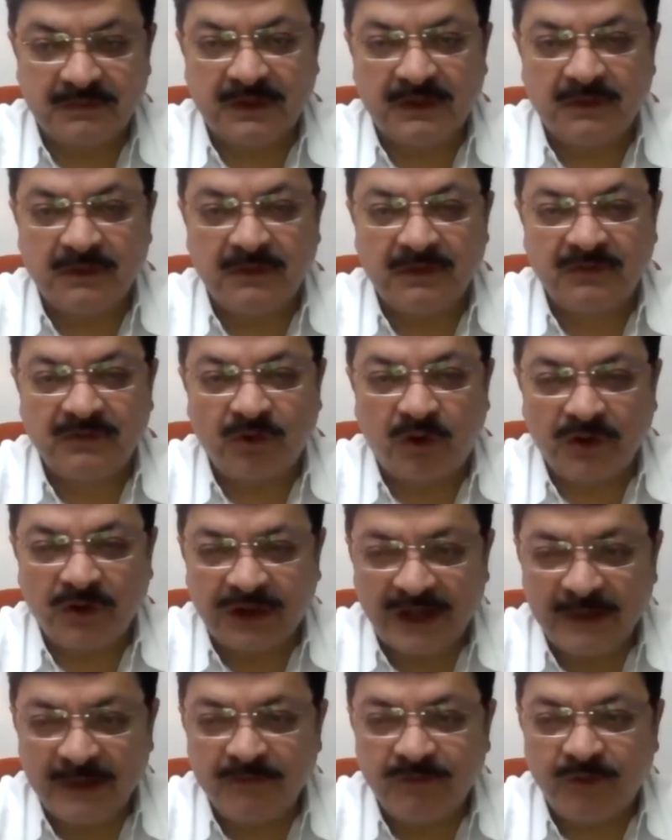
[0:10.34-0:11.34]
uh,
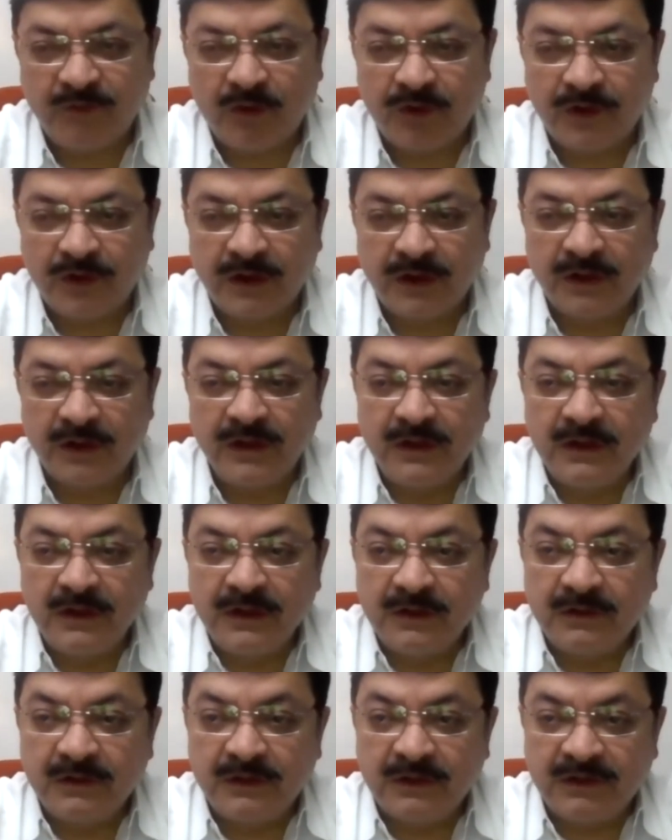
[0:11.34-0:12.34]
short time for uh,
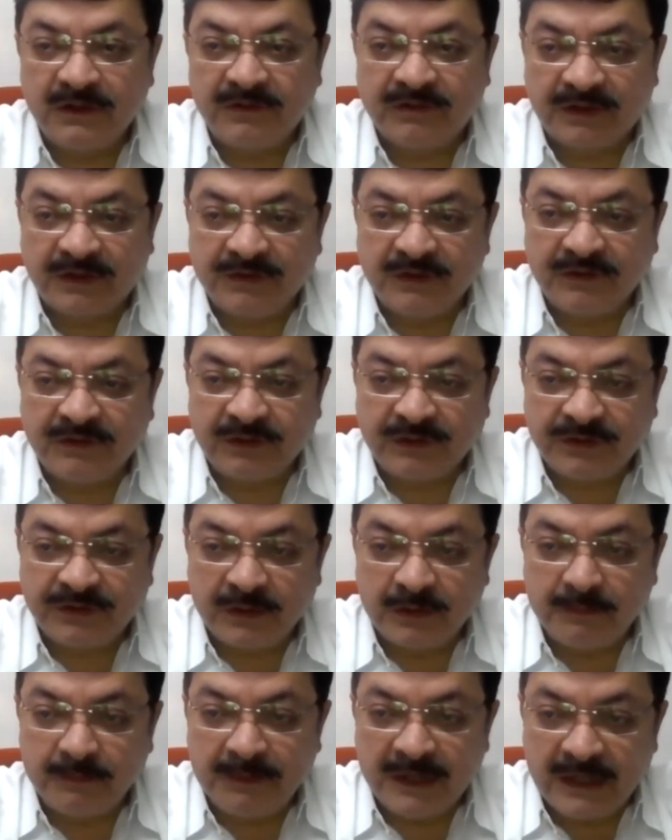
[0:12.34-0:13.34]
discussing such
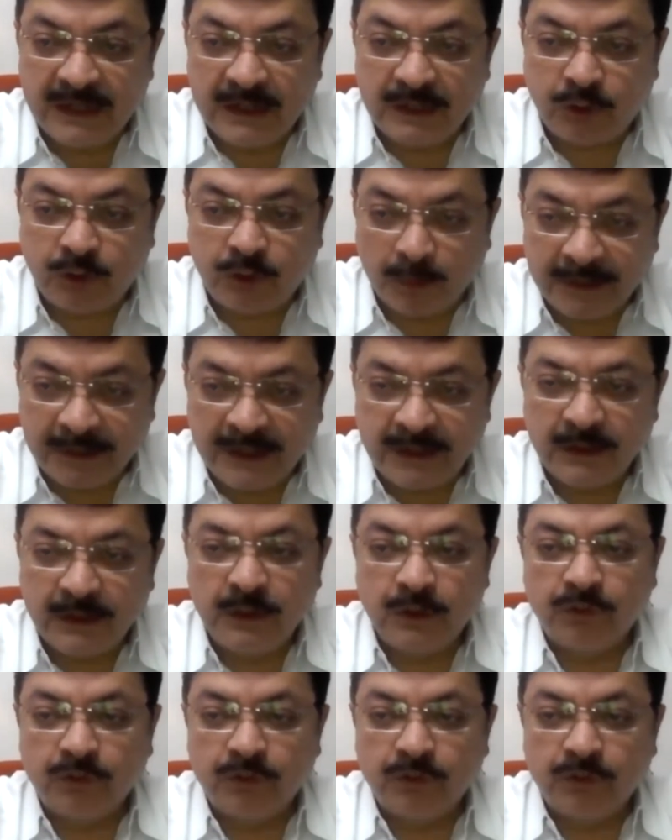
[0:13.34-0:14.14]
a big topic.